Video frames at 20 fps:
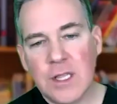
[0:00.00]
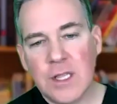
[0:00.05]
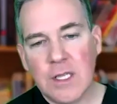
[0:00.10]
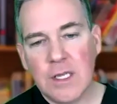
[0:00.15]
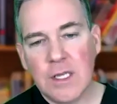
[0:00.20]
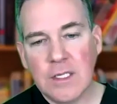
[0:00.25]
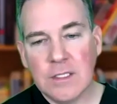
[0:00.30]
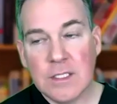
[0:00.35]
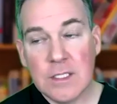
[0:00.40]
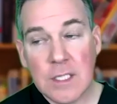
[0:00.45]

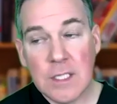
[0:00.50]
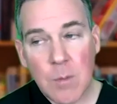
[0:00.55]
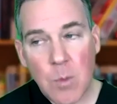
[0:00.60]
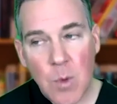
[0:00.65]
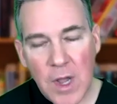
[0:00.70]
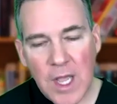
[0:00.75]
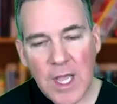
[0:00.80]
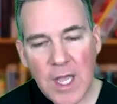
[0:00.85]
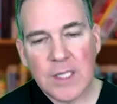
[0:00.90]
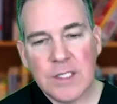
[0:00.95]
think in some
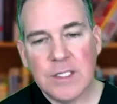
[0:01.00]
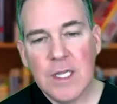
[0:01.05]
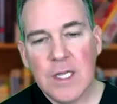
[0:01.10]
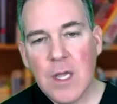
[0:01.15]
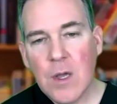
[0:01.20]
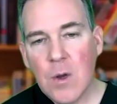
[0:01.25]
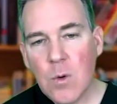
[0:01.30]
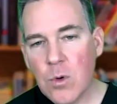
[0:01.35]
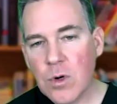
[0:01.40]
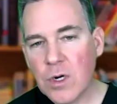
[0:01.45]
ways
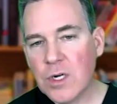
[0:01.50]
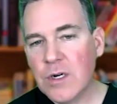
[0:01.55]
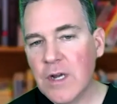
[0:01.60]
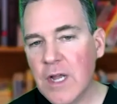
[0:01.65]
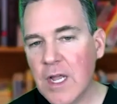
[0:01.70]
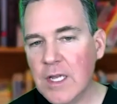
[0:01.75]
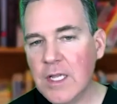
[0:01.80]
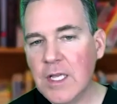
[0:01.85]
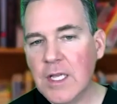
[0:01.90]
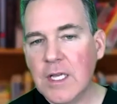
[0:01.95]
we're
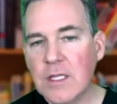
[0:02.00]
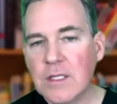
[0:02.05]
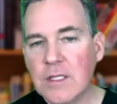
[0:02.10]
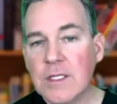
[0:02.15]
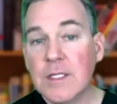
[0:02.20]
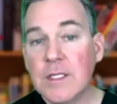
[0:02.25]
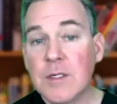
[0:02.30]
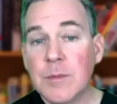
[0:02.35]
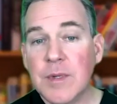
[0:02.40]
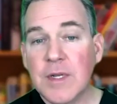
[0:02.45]
creating a
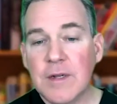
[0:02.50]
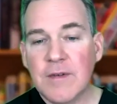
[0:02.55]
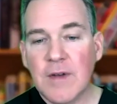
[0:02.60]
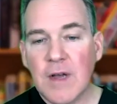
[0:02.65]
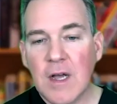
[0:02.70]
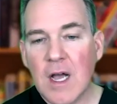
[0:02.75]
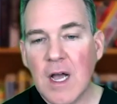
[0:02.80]
little bit of a